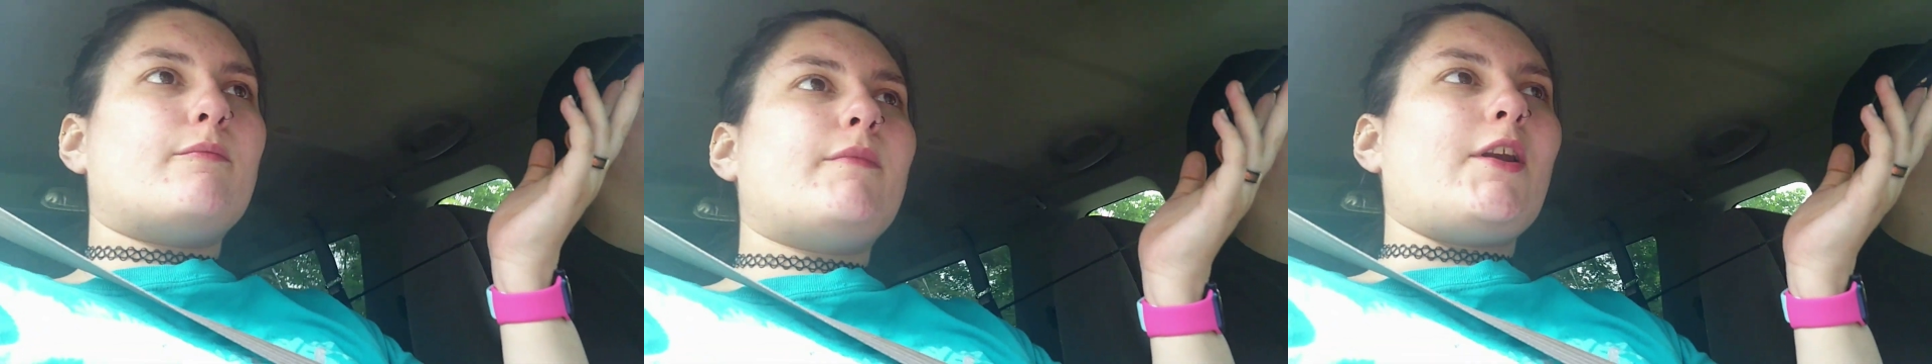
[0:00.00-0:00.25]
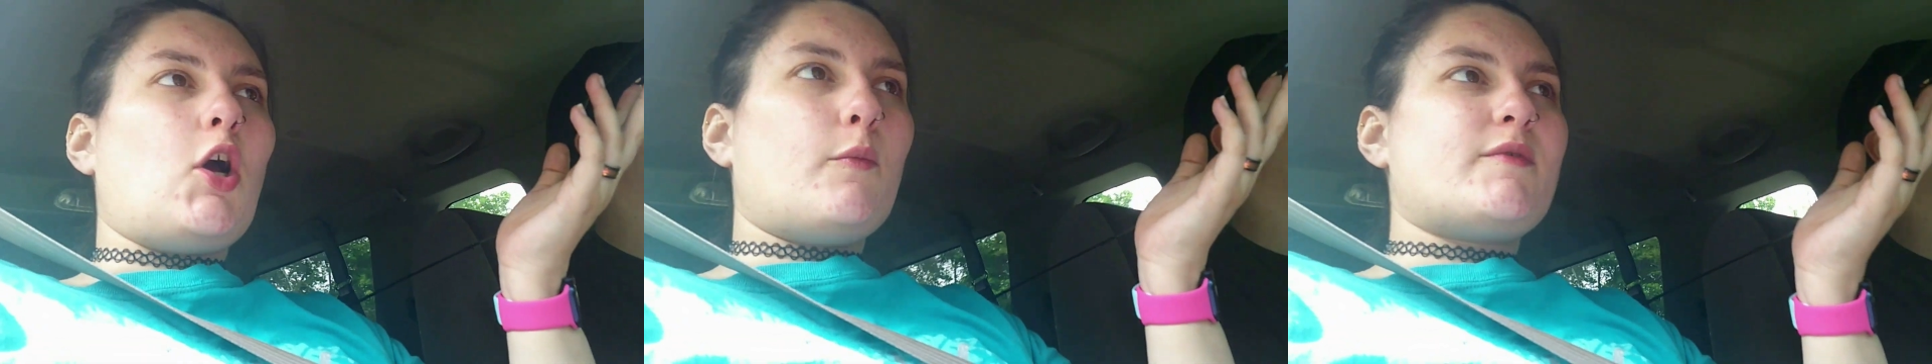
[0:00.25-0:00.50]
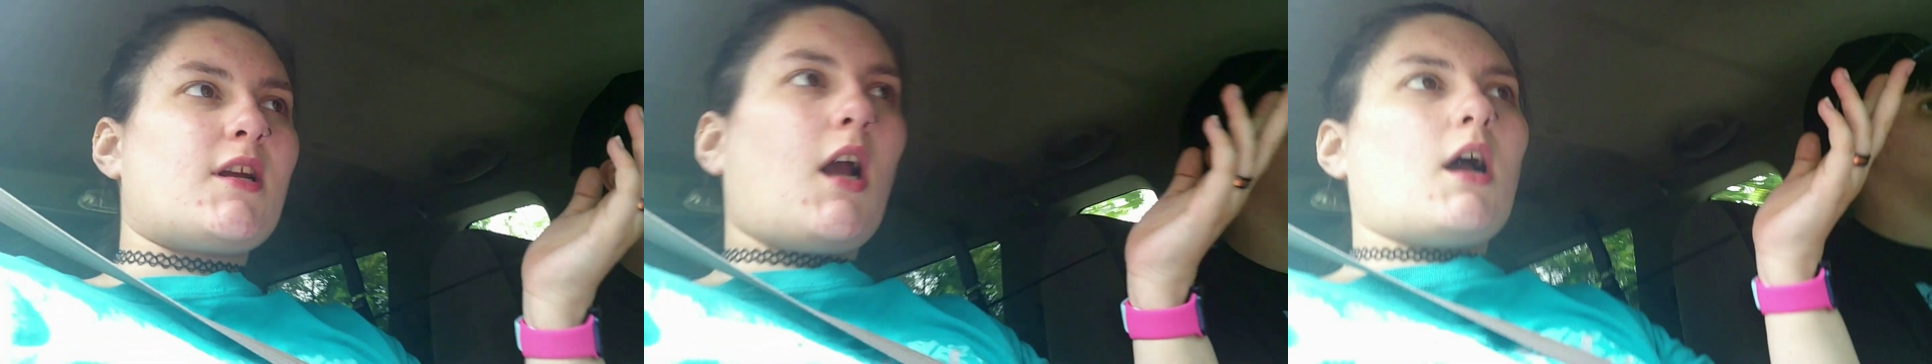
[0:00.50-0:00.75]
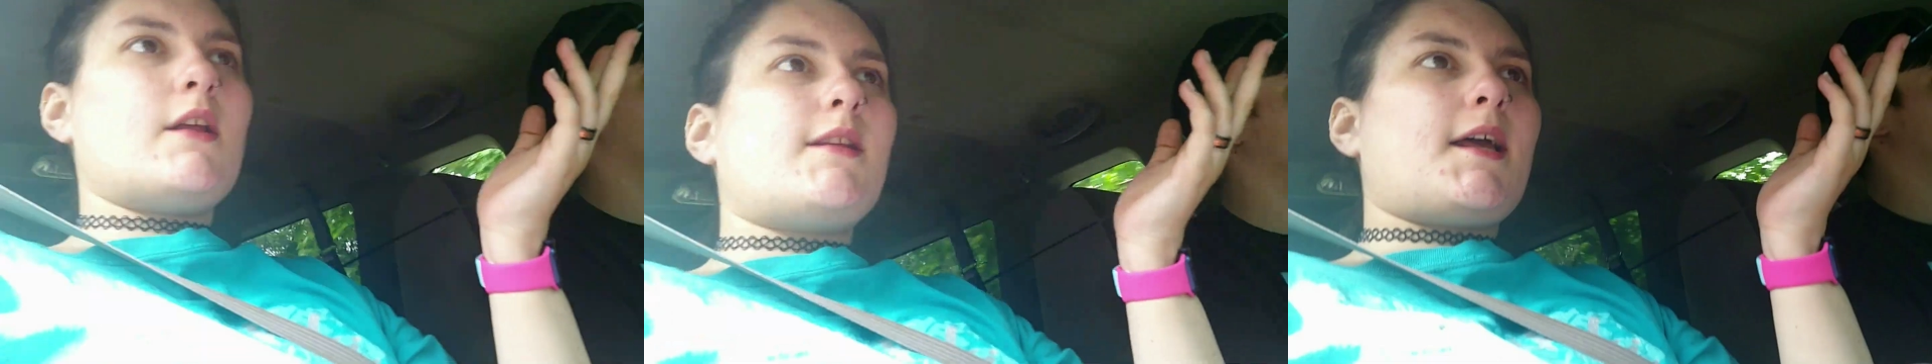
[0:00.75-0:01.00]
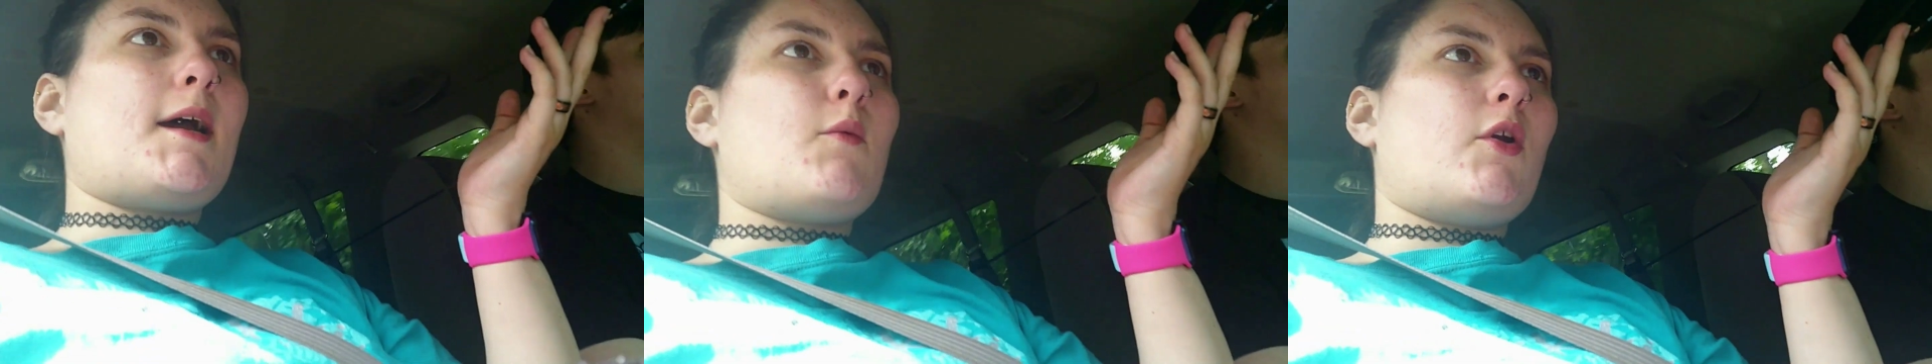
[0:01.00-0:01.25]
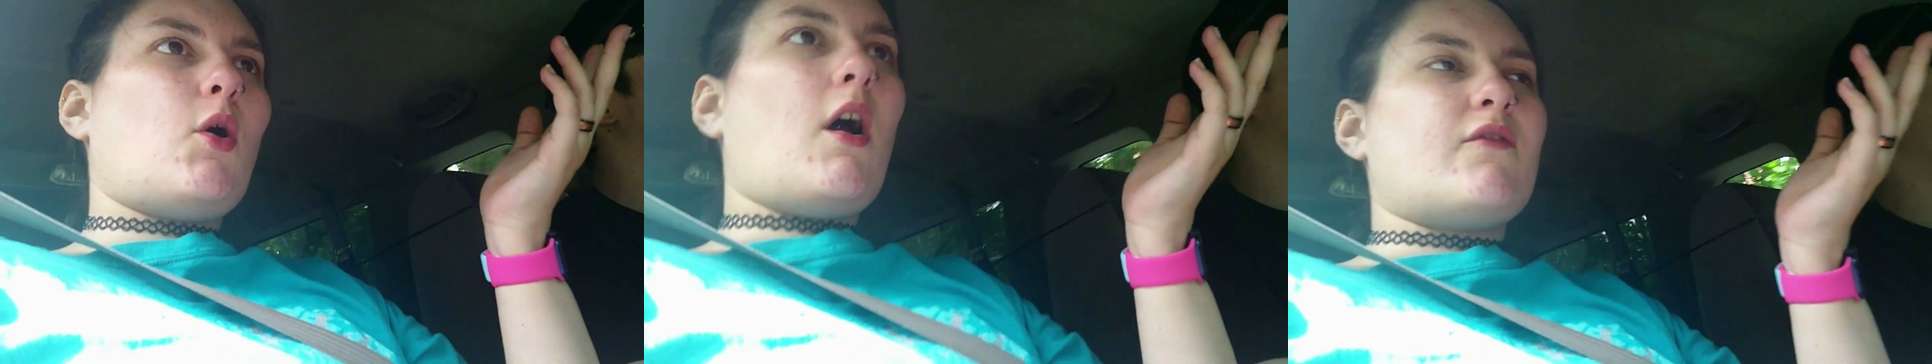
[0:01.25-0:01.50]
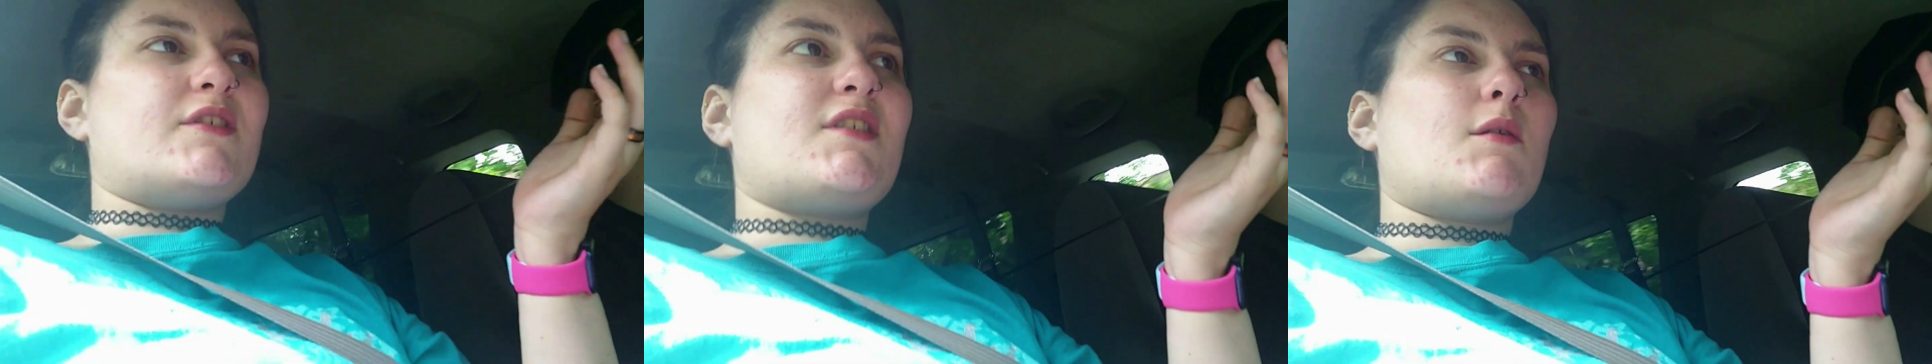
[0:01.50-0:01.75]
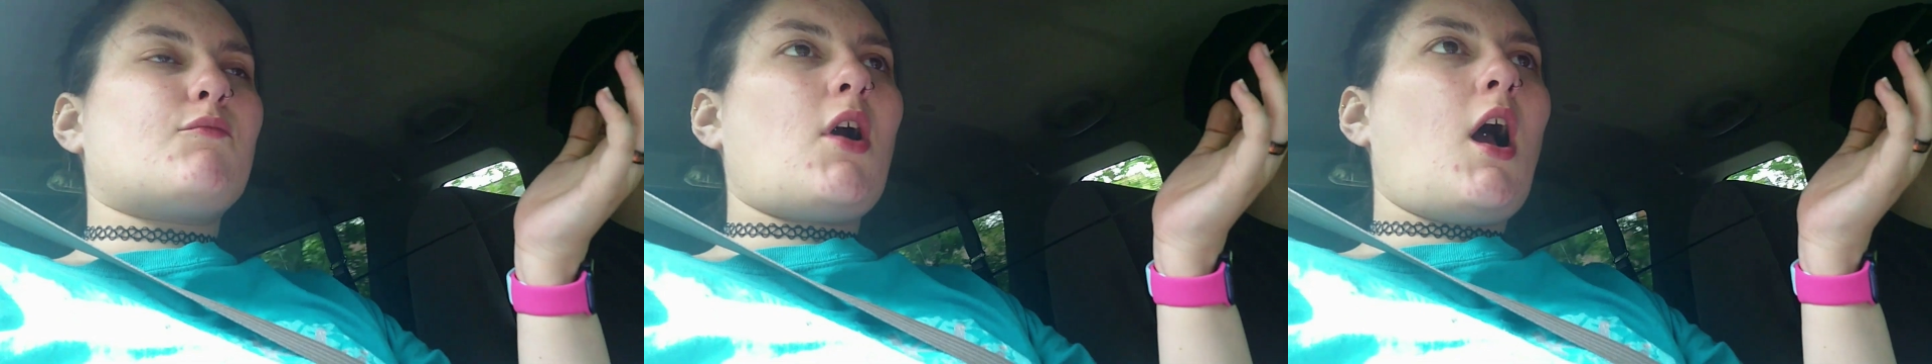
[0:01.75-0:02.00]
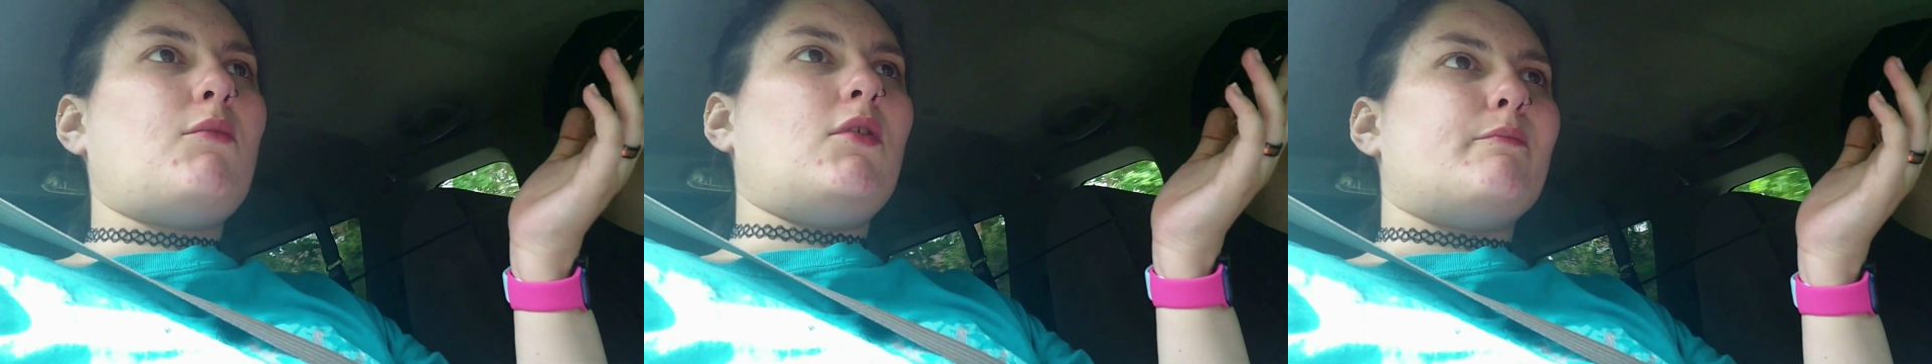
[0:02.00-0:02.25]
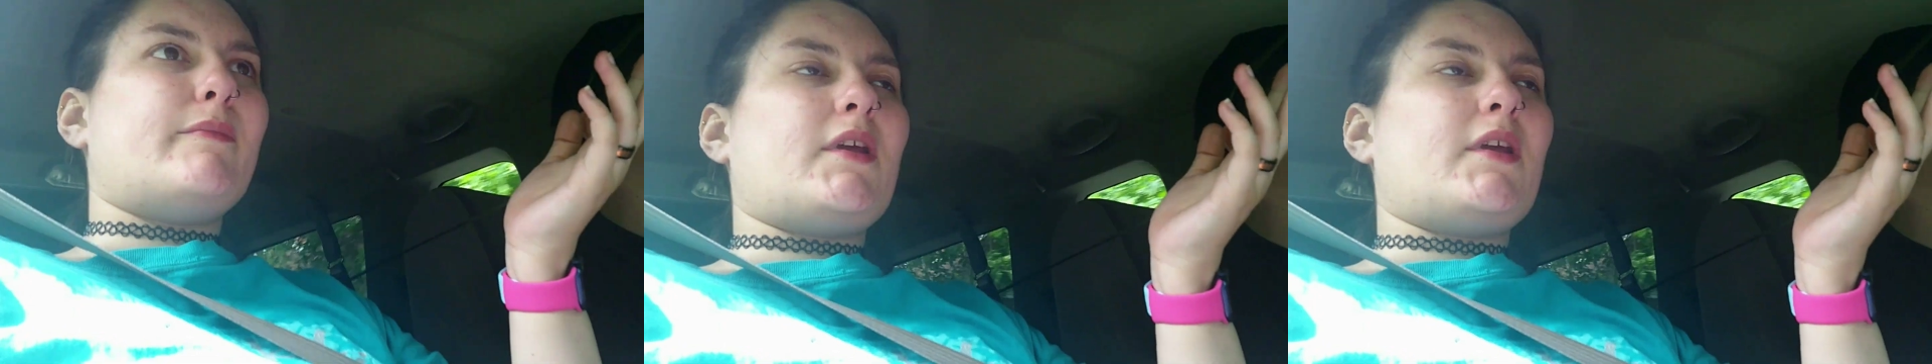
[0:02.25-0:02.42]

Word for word: and hope to God that we don't have the same problem